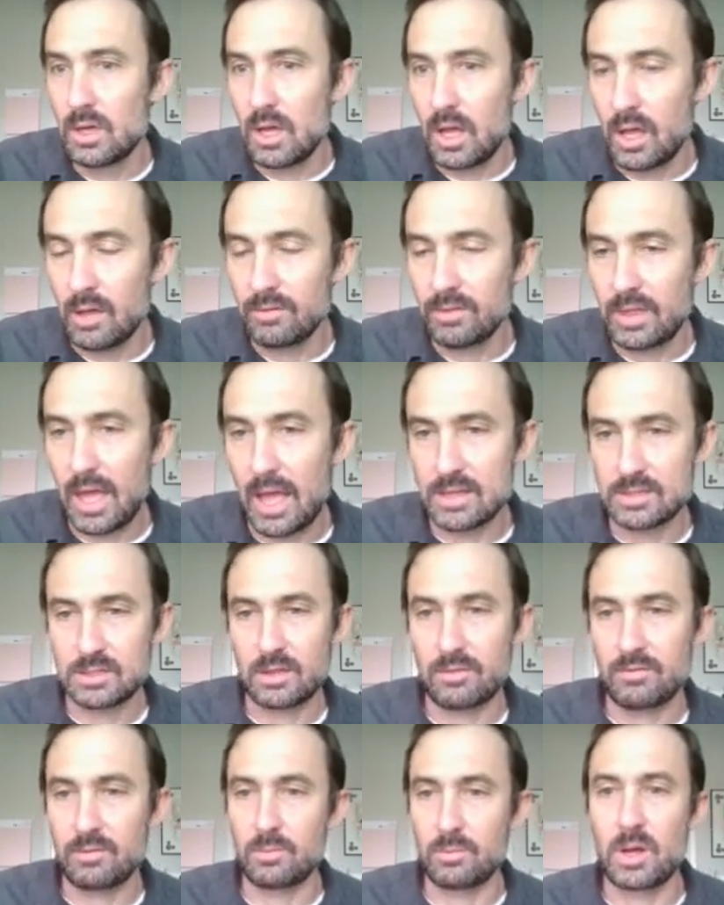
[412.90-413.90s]
of the
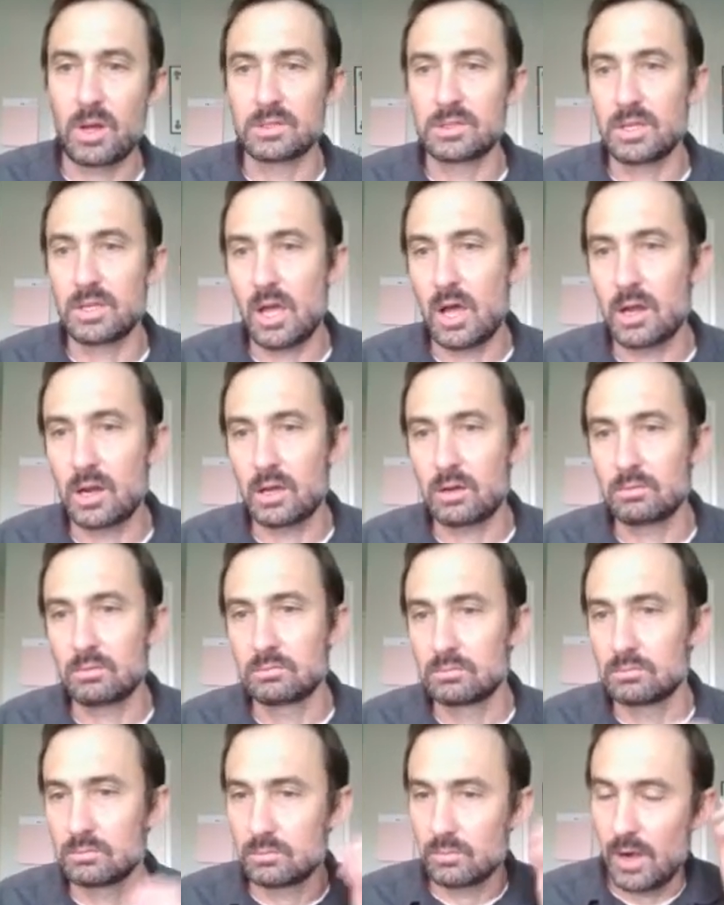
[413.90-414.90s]
Cask of Amontillado?
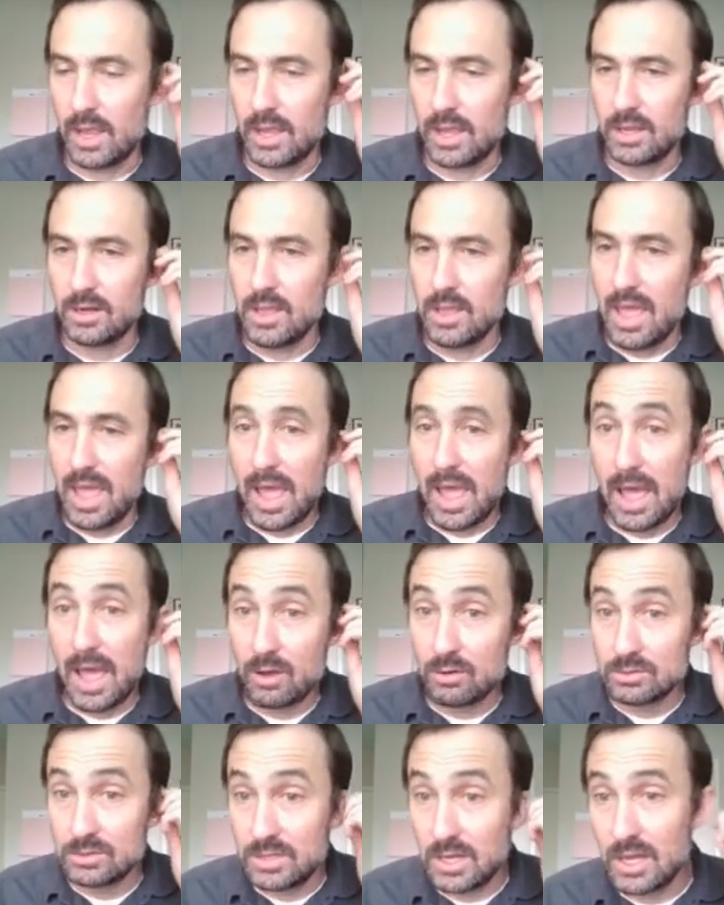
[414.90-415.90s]
Right.
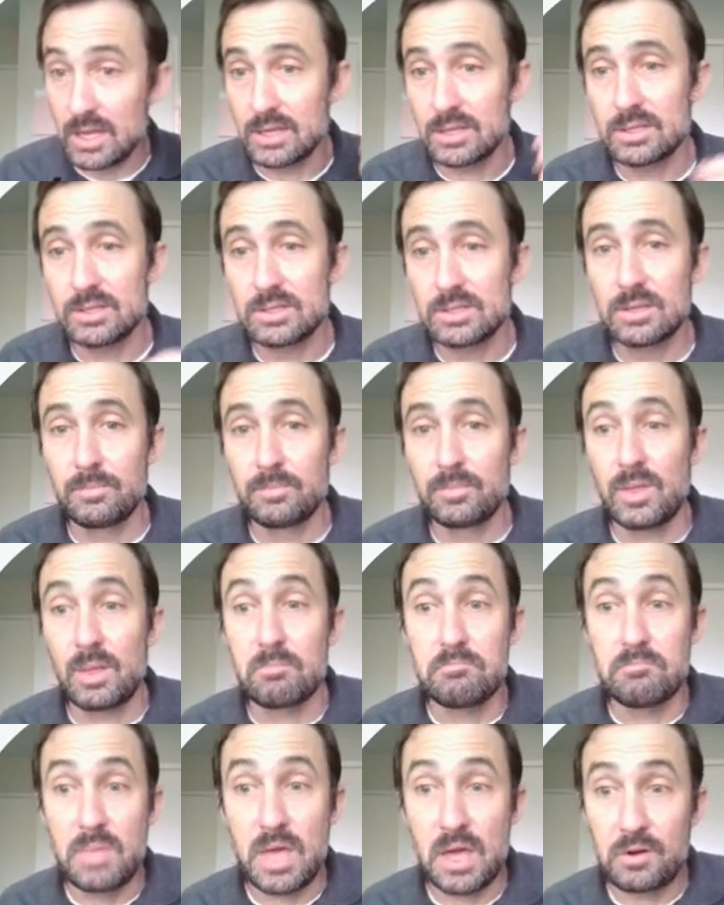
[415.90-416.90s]
How does
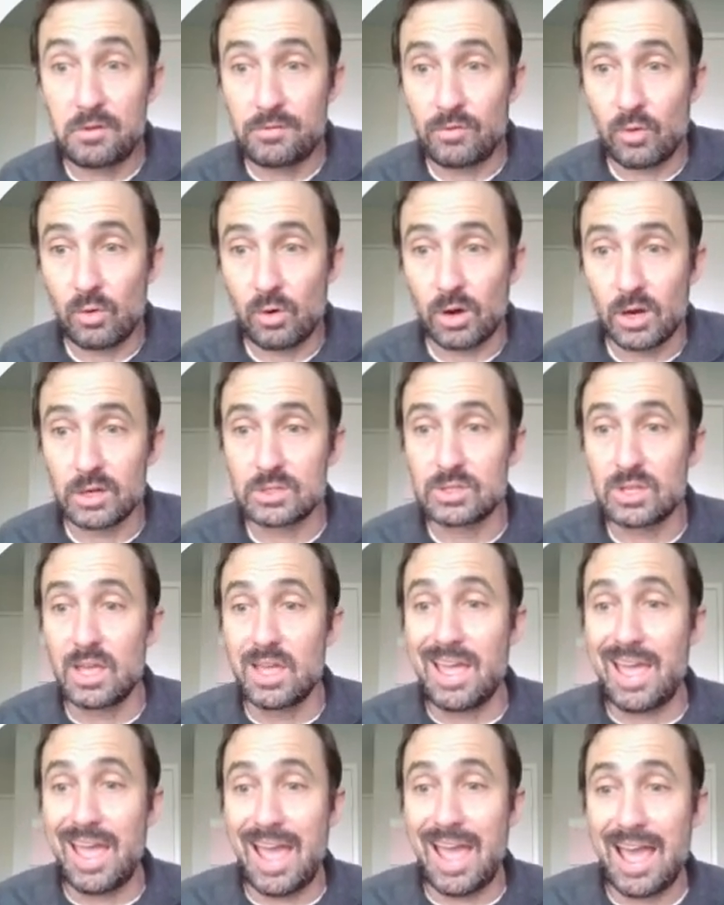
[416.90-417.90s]
metaphors
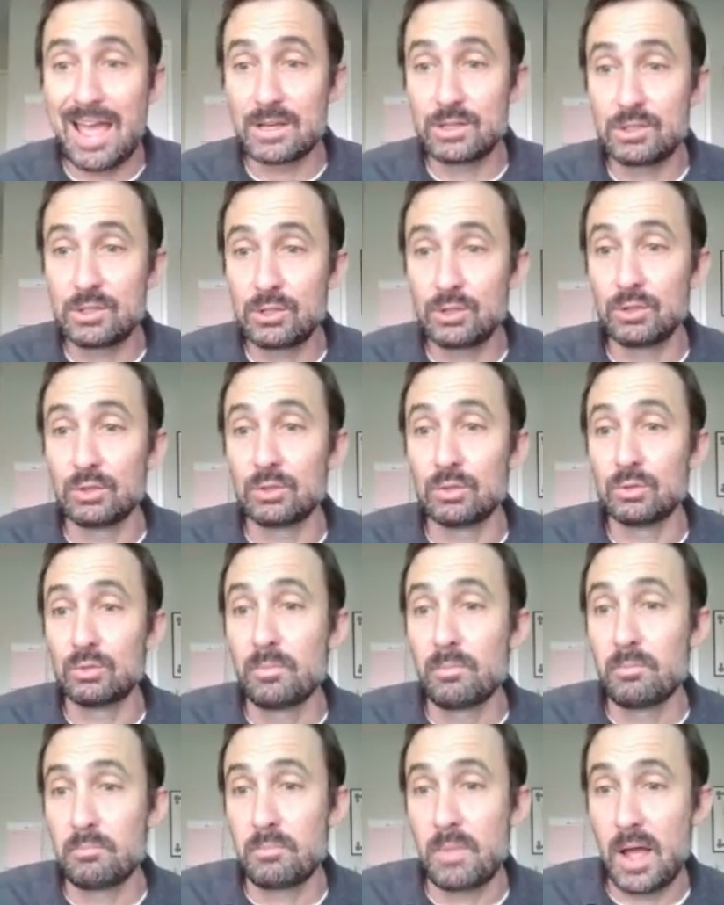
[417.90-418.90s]
add
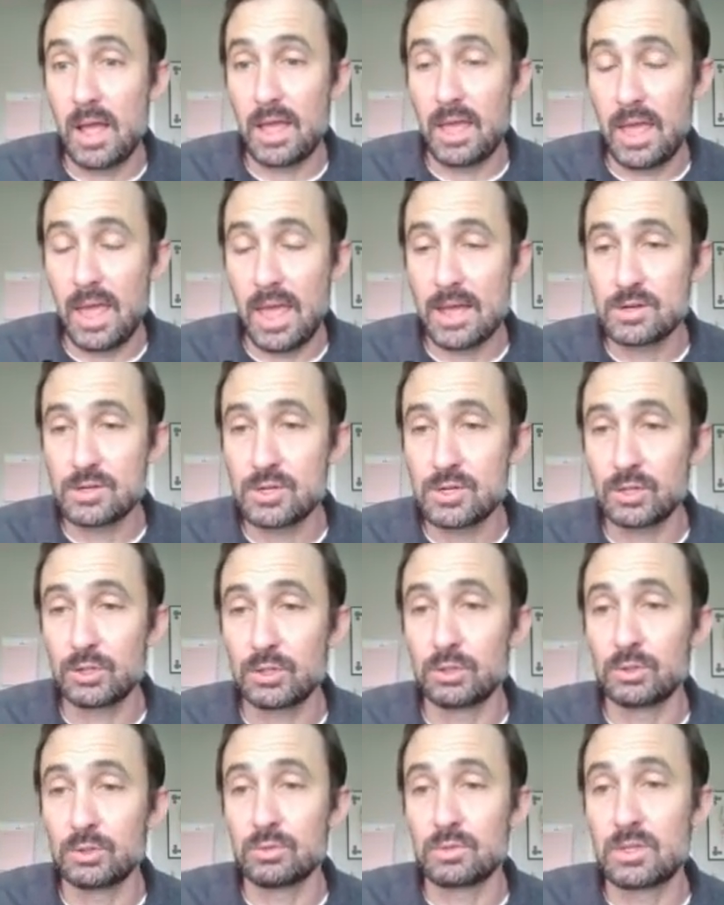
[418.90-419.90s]
to Maya
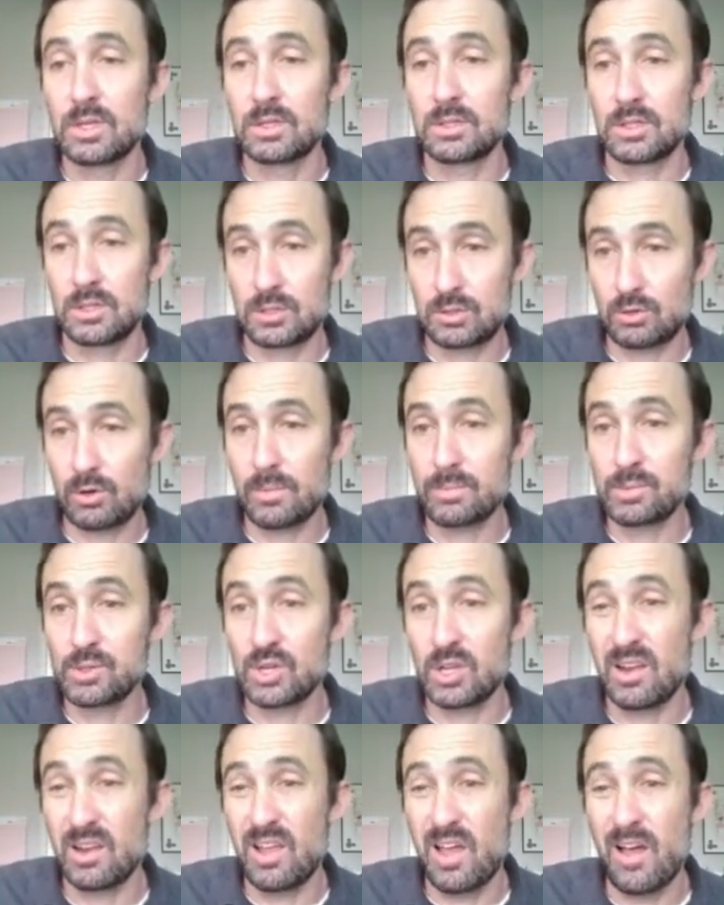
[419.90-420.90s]
Angelou's
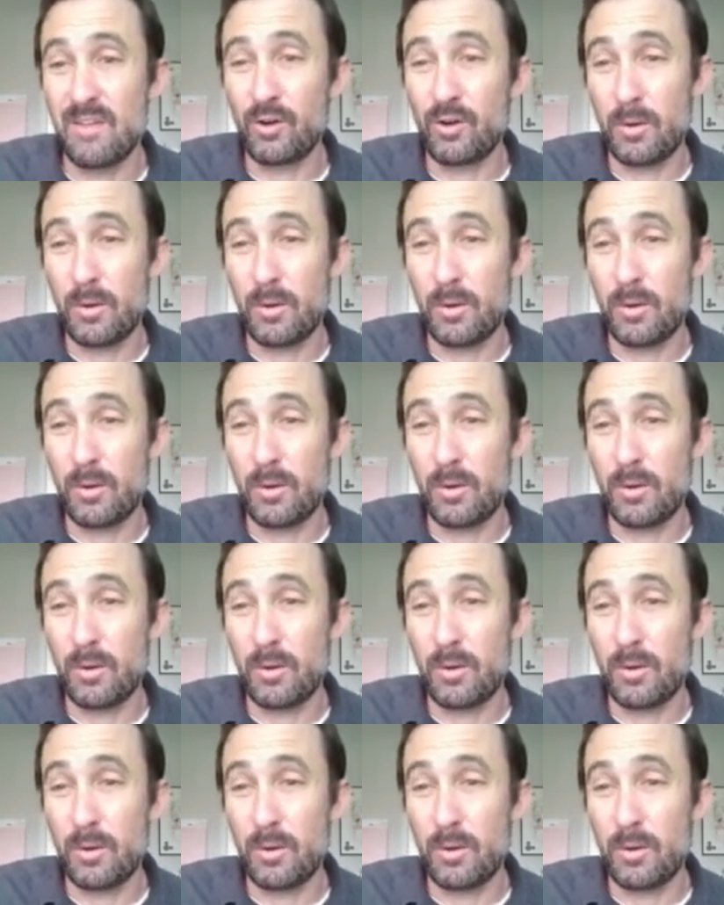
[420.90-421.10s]
description of